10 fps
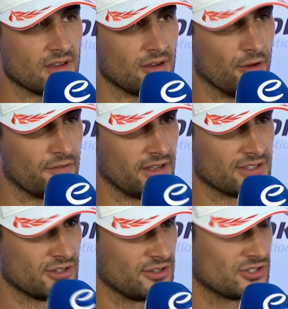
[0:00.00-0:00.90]
hopefully
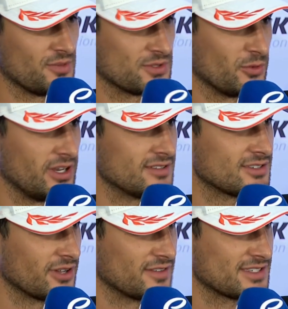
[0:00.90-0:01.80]
Antonio stops winning,
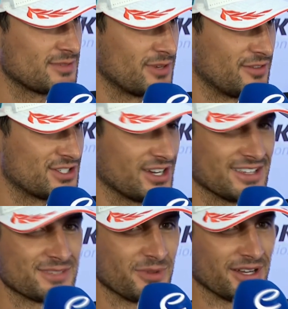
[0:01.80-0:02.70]
so it gives us a bit of a
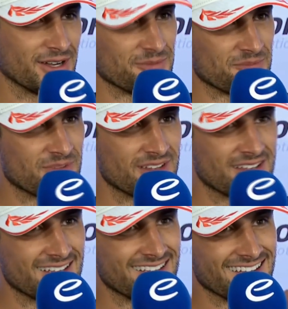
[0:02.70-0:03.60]
chance. But
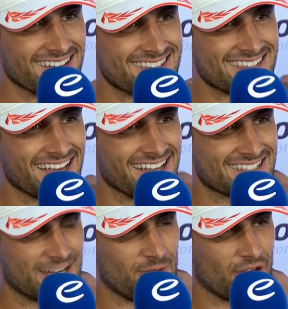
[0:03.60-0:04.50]
it's going
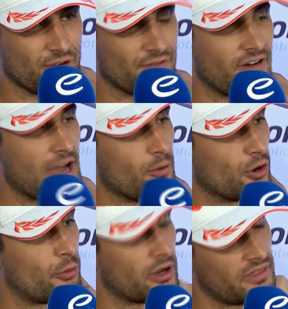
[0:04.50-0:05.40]
to be a good fight. We
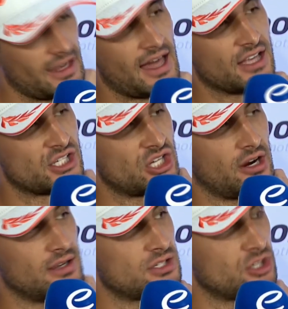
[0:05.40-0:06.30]
were quick there last
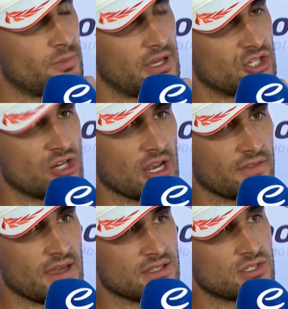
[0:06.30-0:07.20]
year. It should be a track
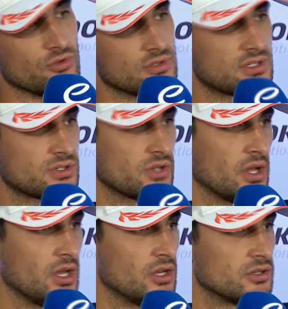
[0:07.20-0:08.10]
that suits
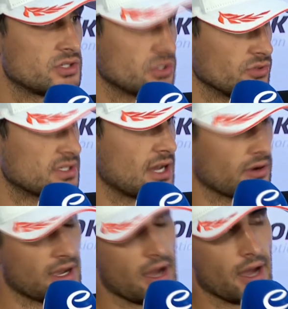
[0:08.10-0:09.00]
our
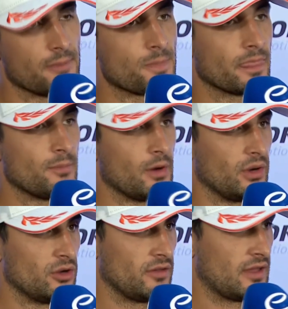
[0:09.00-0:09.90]
car. But we
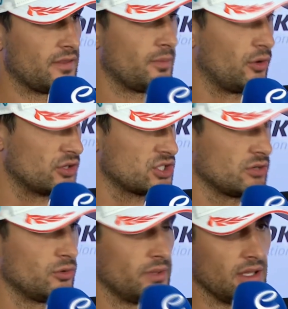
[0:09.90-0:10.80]
know that the
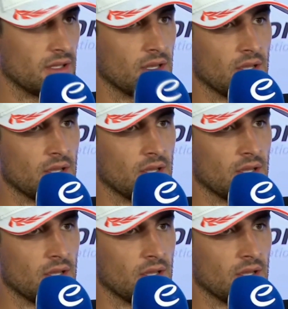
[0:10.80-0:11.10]
Porsche